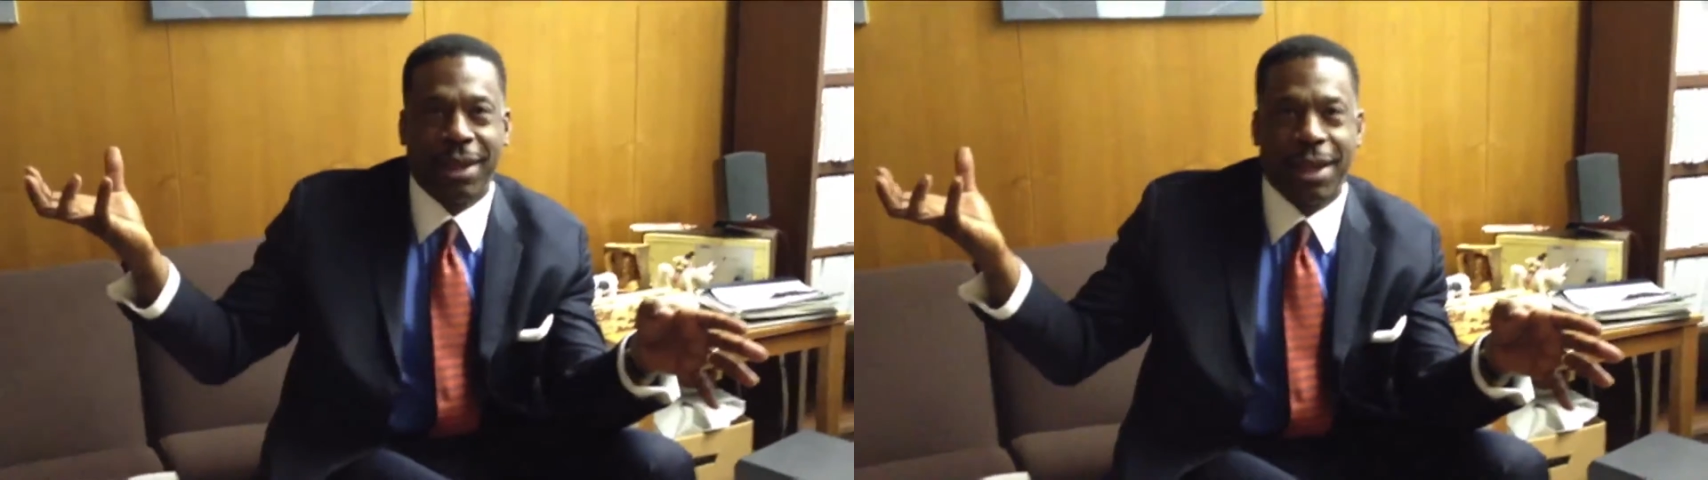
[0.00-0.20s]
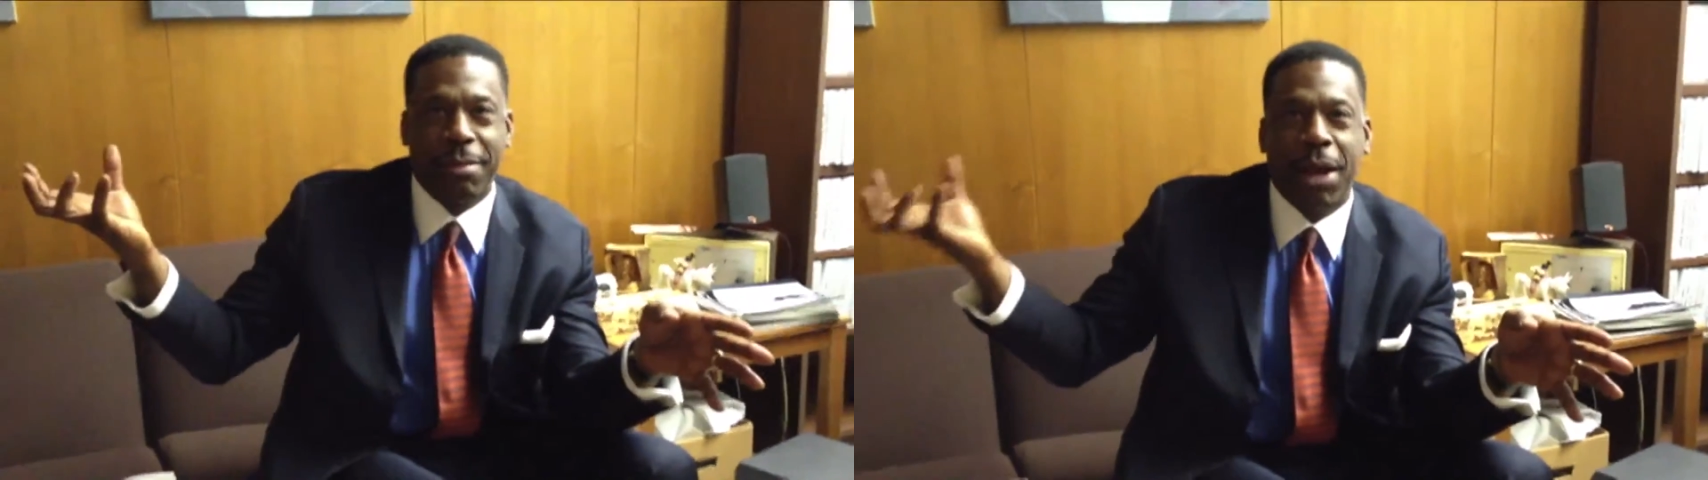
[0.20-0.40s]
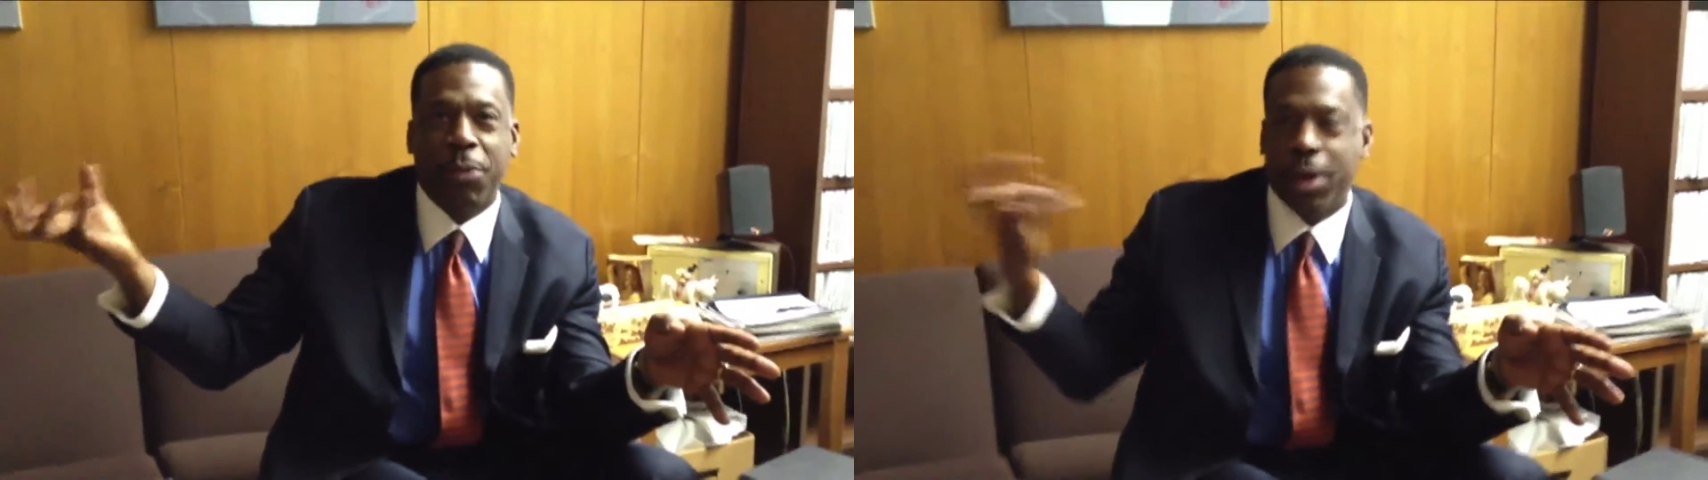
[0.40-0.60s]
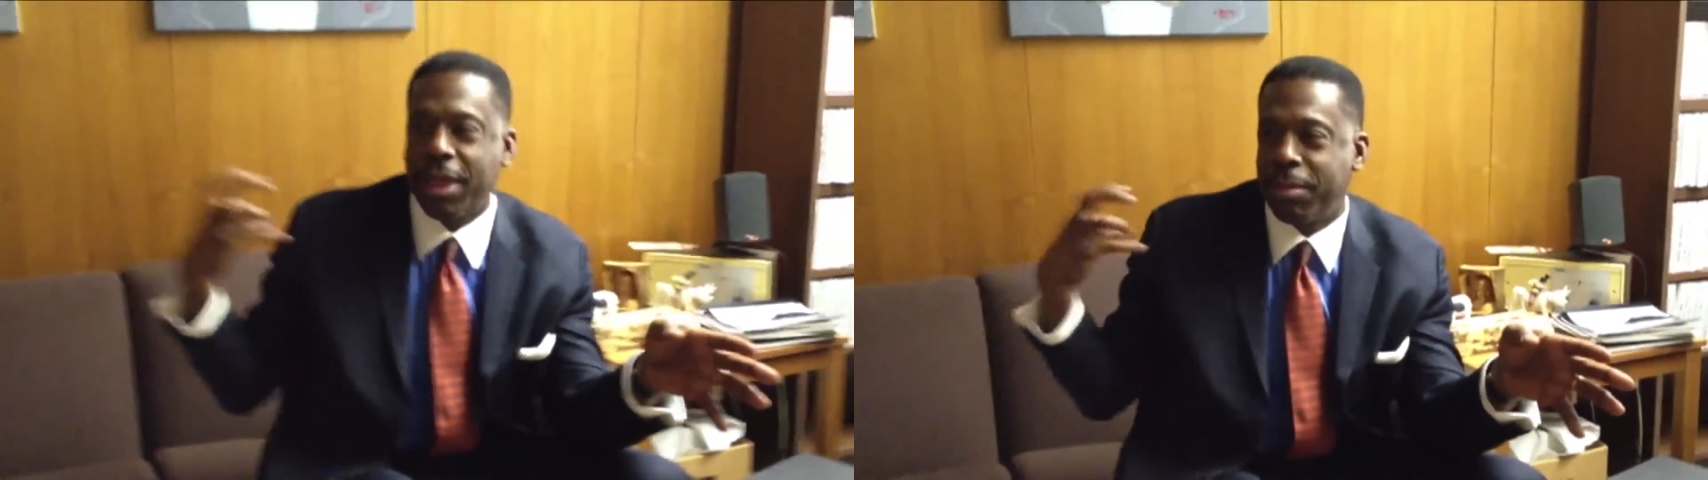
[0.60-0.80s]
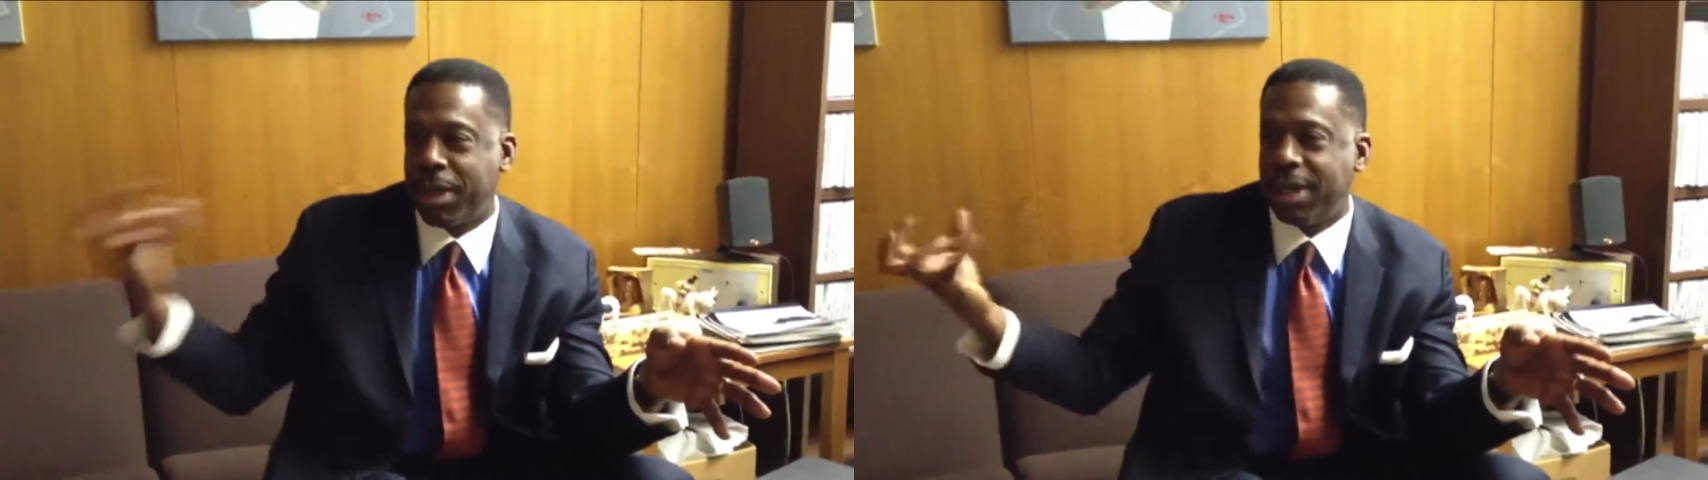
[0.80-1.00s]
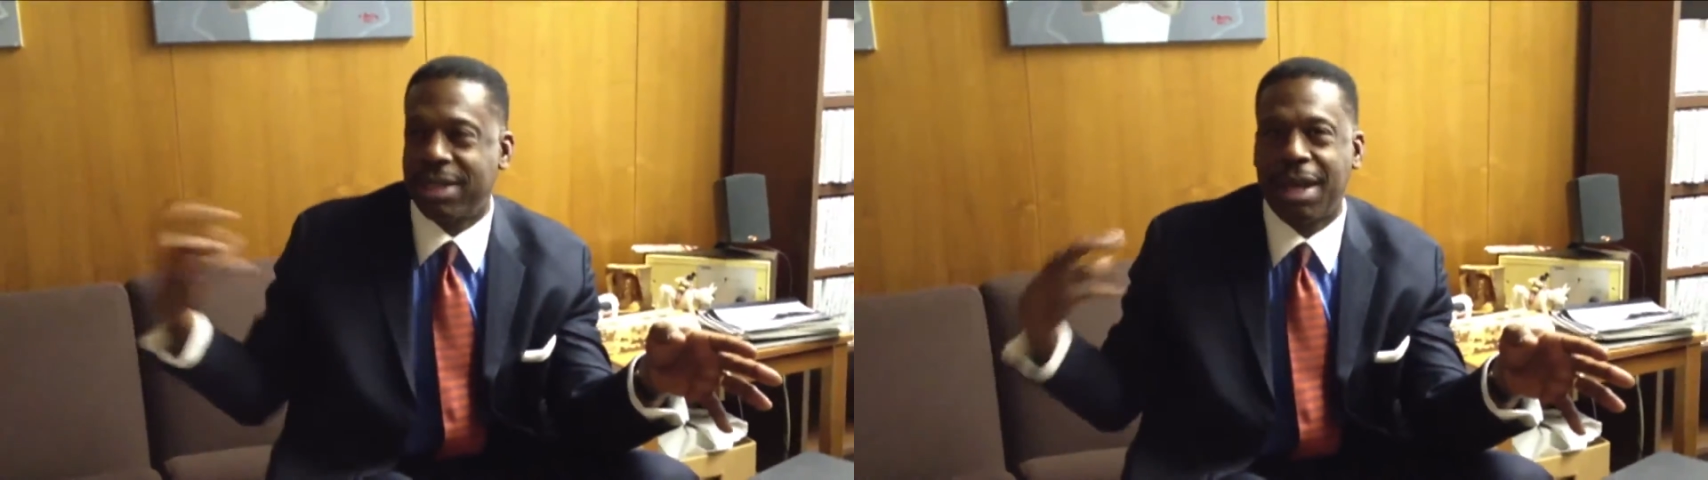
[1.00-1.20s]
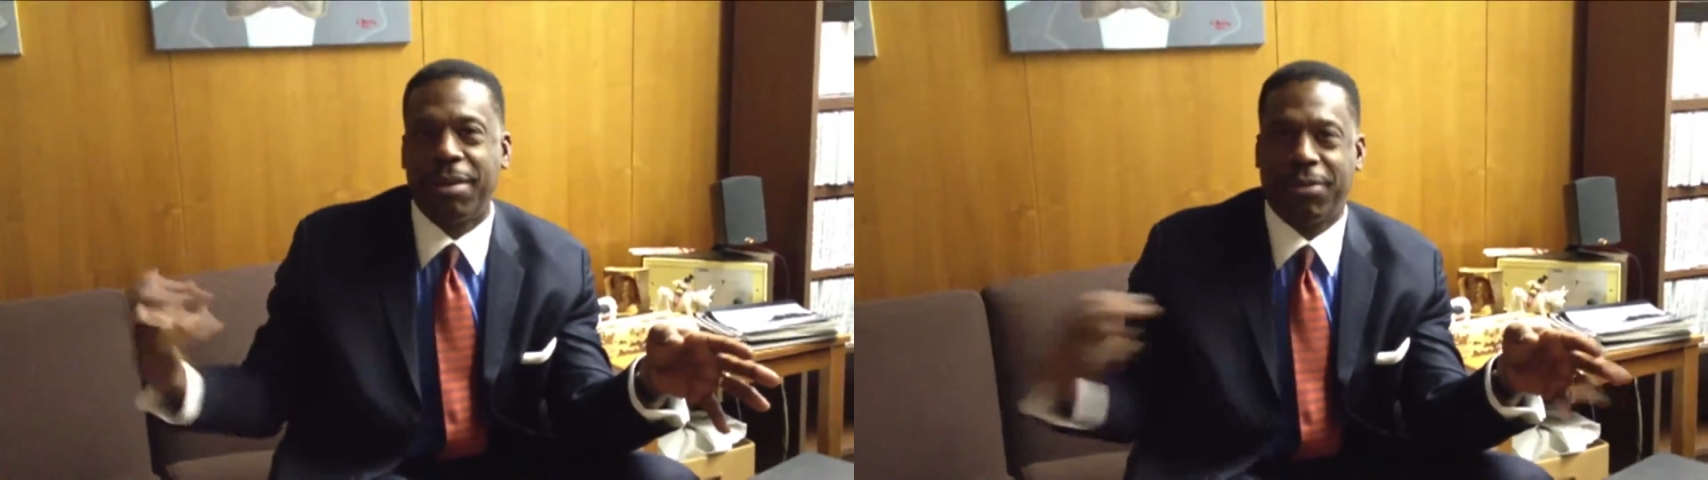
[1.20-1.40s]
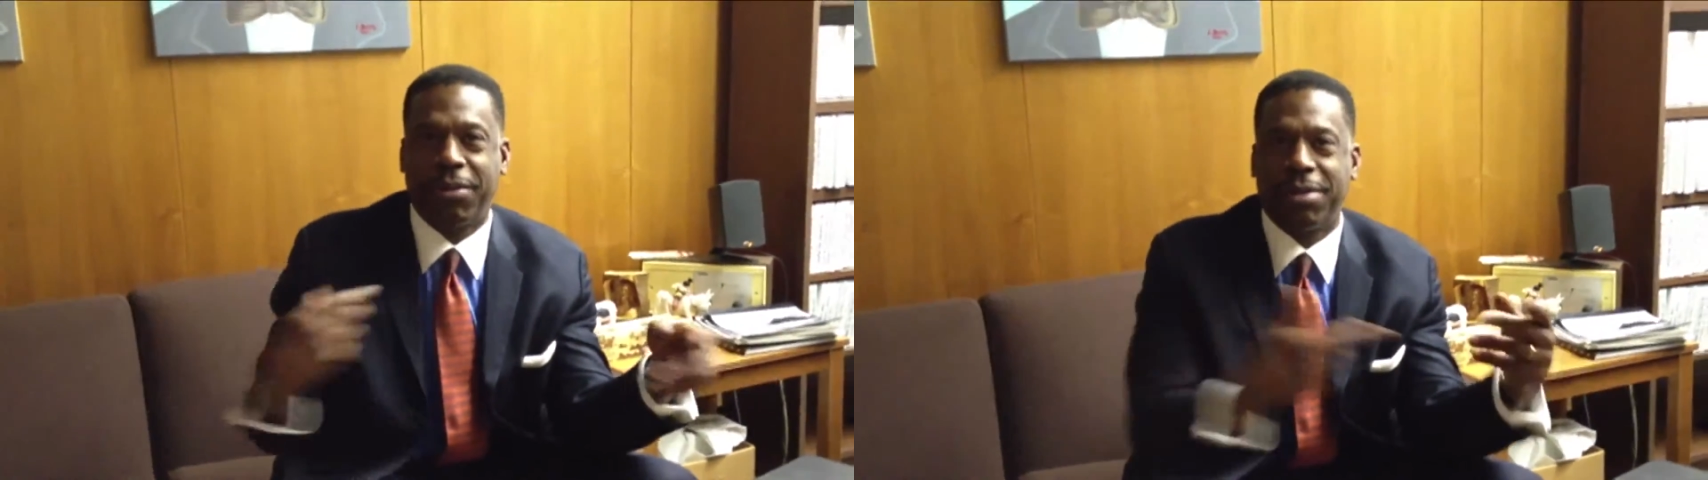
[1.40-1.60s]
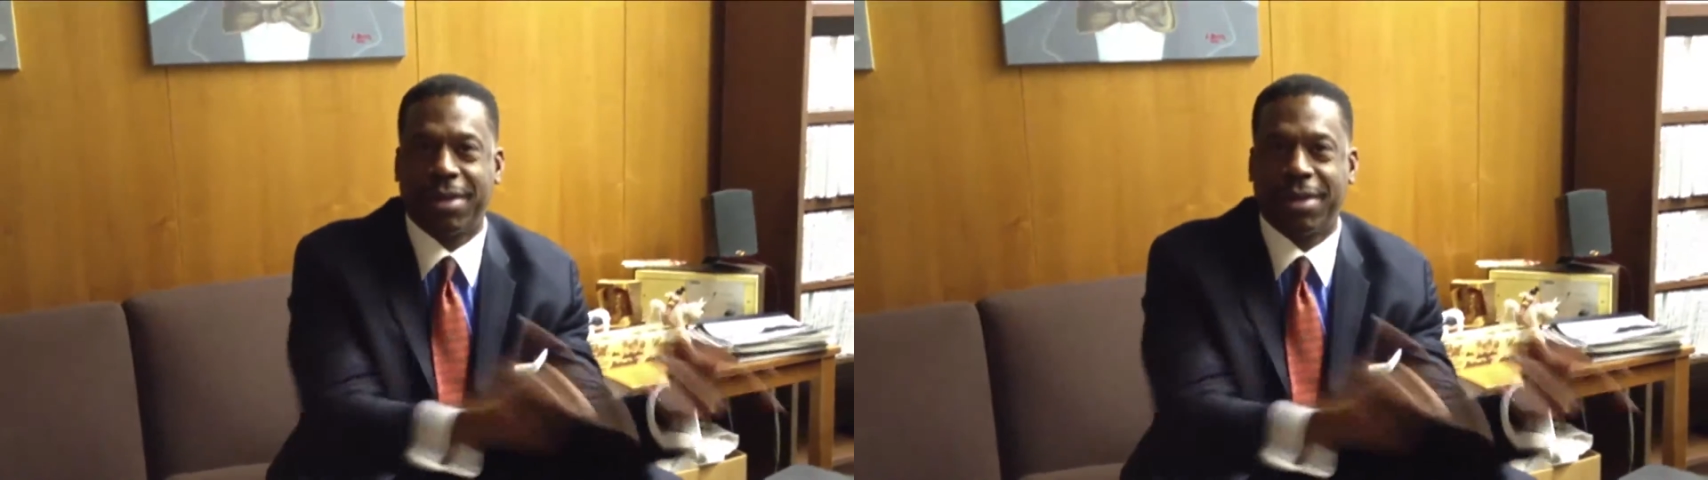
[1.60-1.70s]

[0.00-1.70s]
about where the money's coming from